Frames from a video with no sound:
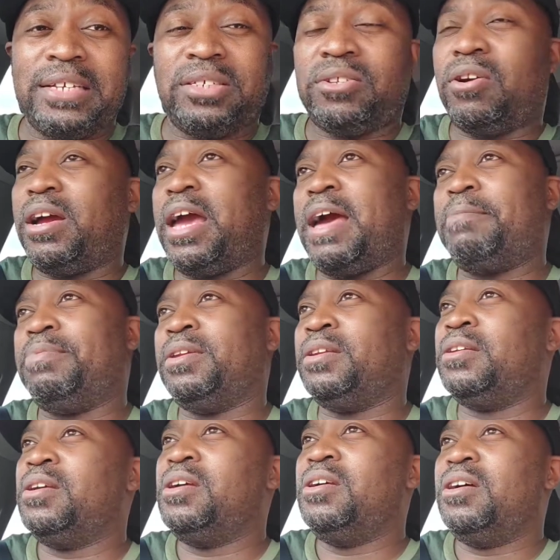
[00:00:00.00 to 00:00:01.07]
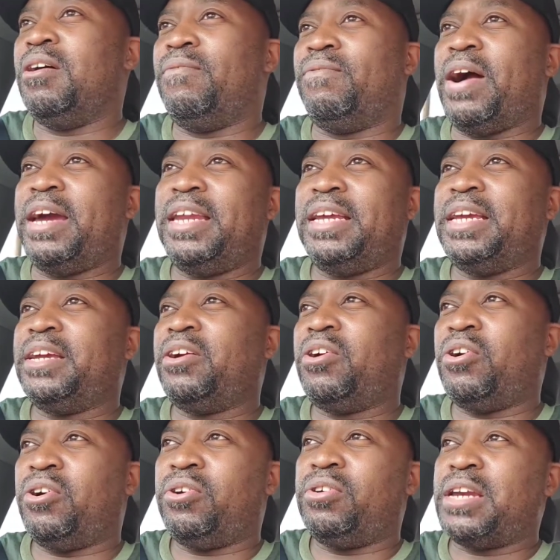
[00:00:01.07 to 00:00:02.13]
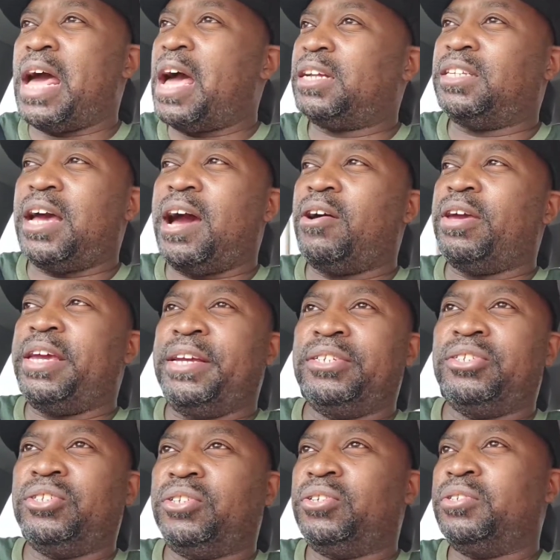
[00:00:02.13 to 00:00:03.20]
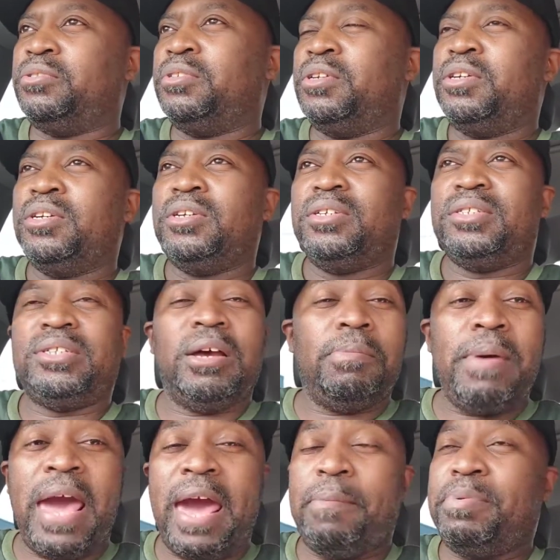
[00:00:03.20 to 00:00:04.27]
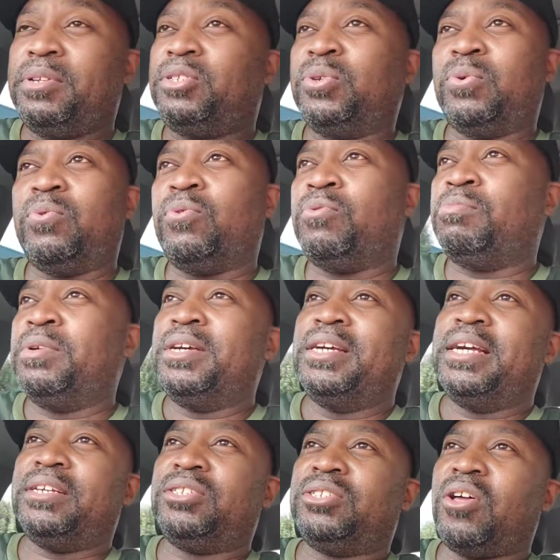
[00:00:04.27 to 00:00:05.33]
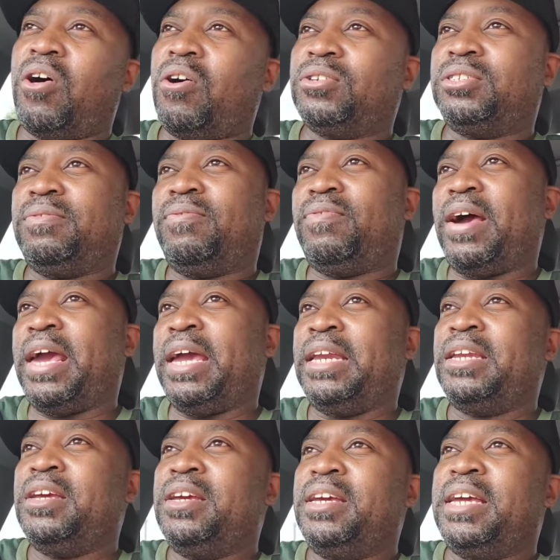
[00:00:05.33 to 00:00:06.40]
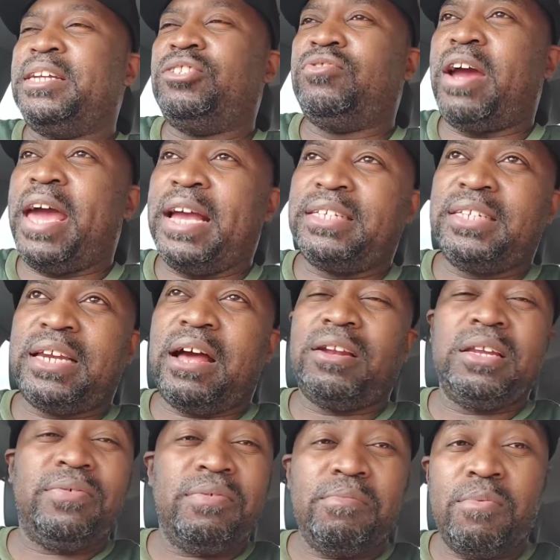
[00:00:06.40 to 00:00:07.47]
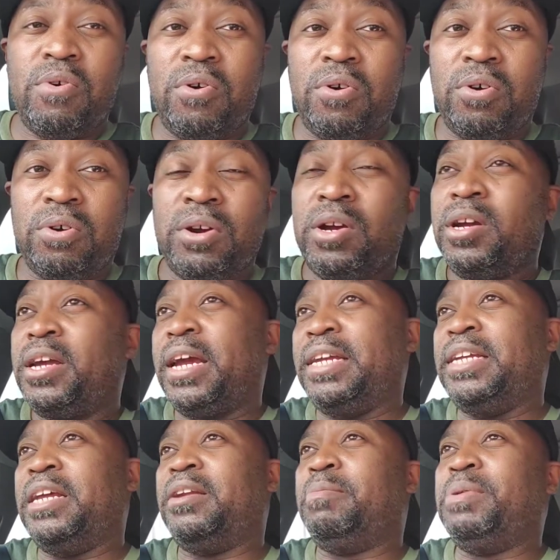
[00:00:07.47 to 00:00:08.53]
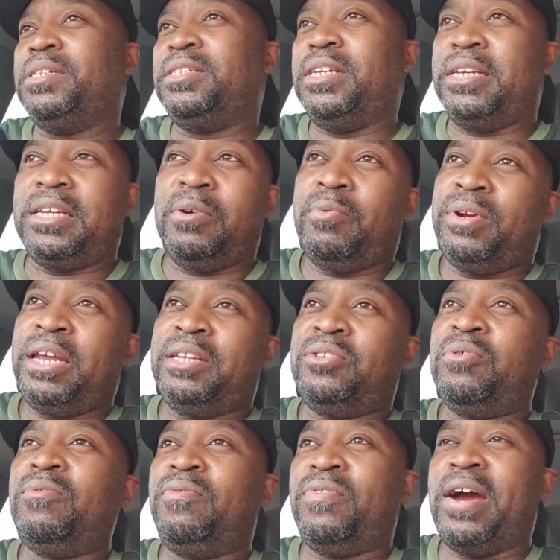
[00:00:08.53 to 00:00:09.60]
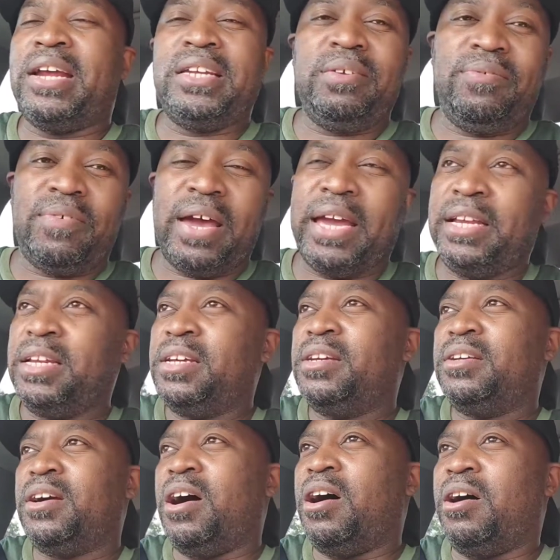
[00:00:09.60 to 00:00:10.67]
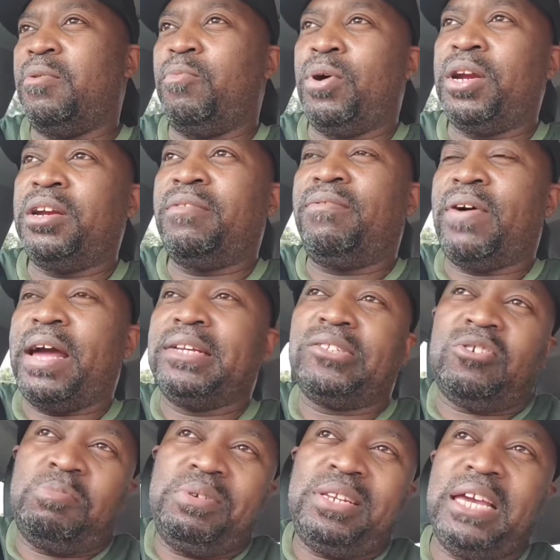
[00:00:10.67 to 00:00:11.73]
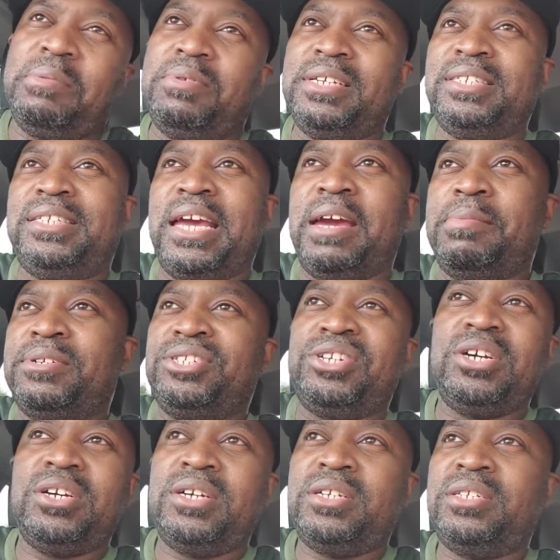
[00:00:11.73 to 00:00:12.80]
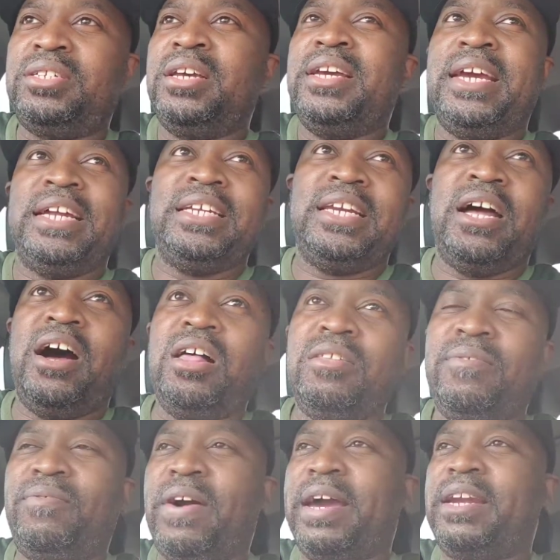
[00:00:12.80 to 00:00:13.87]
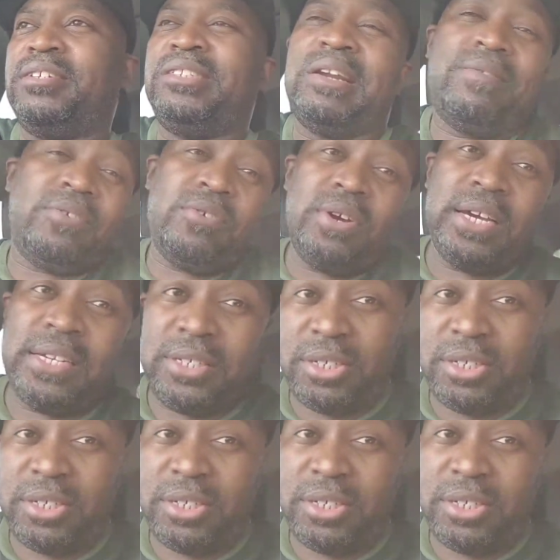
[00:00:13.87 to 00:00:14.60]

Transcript: start happening. A fighter get hurt, knocked out, injured, something happened to him. It stalls the fight. It drags it out even more. And then when they do finally fight, one of the fighters is gonna be labeled as damaged goods, and then the other fighter is never gonna get his